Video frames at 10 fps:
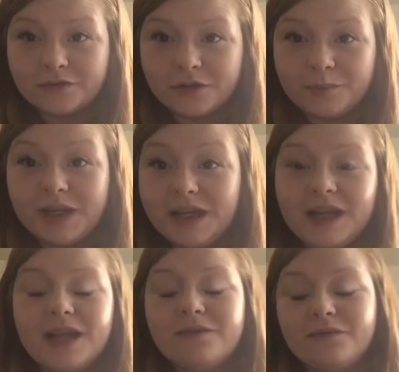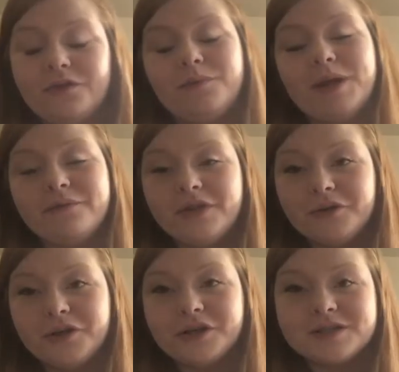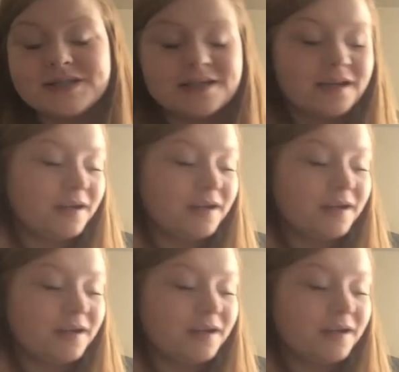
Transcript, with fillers: for me and for my viewers.